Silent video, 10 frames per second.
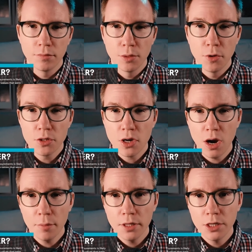The most
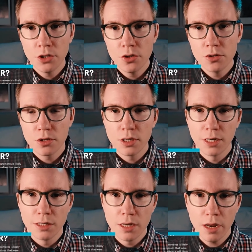commonly used
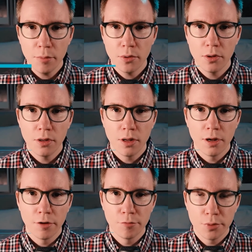example
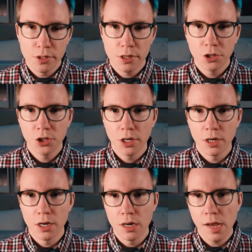of precision
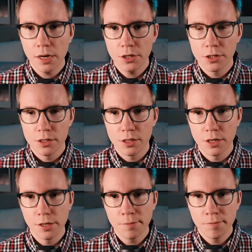and
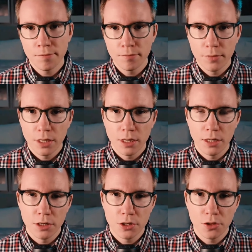accuracy
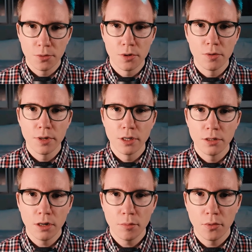is through a
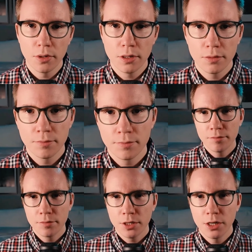dartboard.
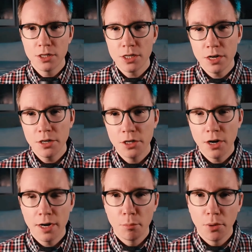Consider
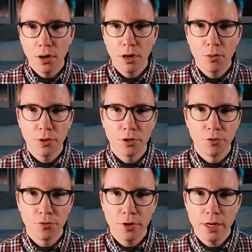you're at a bar with your
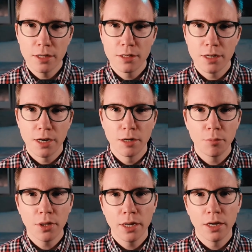friends and you're
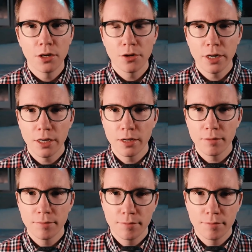playing cricket.